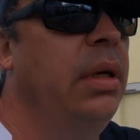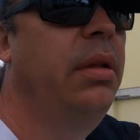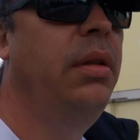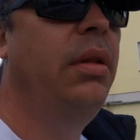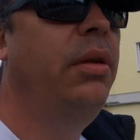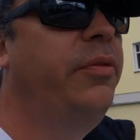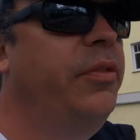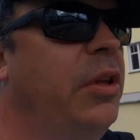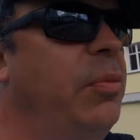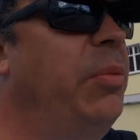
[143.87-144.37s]
a
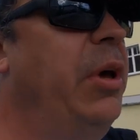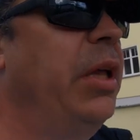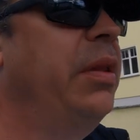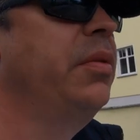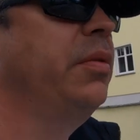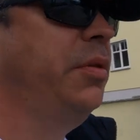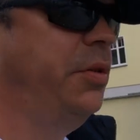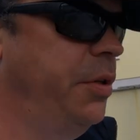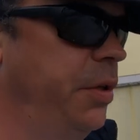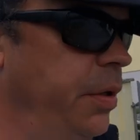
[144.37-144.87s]
lovely
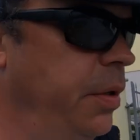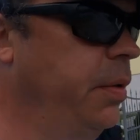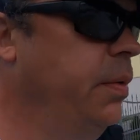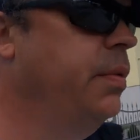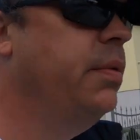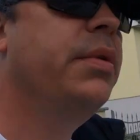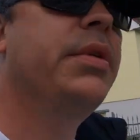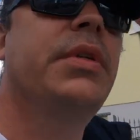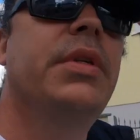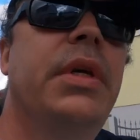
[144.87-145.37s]
bench
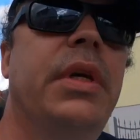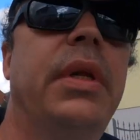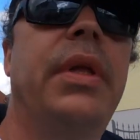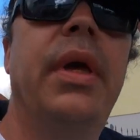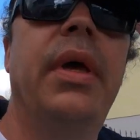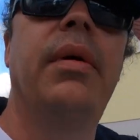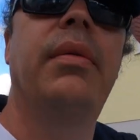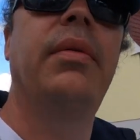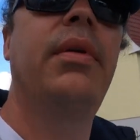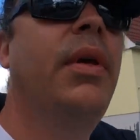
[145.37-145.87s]
to sit
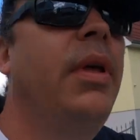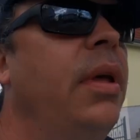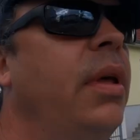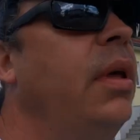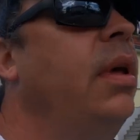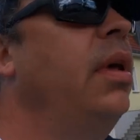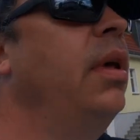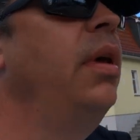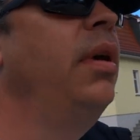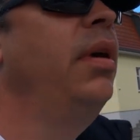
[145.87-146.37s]
down
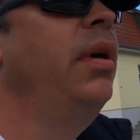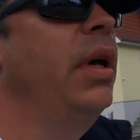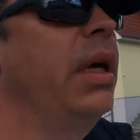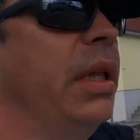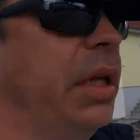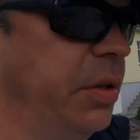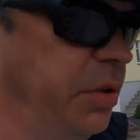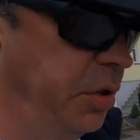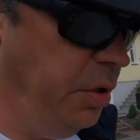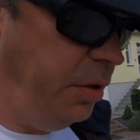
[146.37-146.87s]

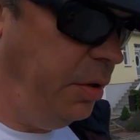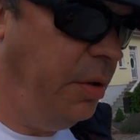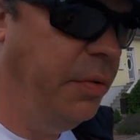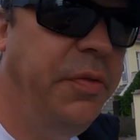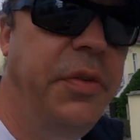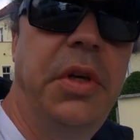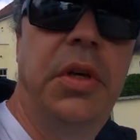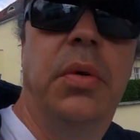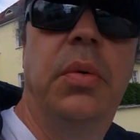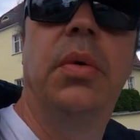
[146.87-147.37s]
and enjoy the
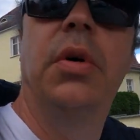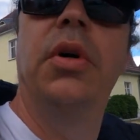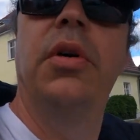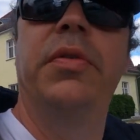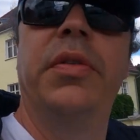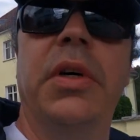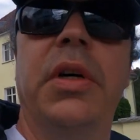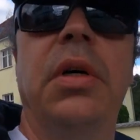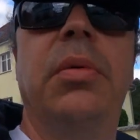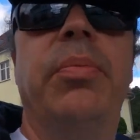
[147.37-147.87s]
view
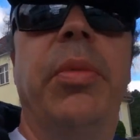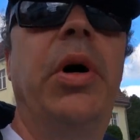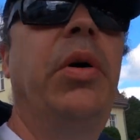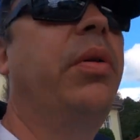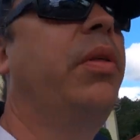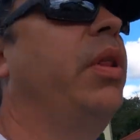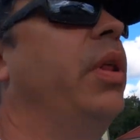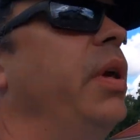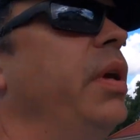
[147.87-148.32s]
over both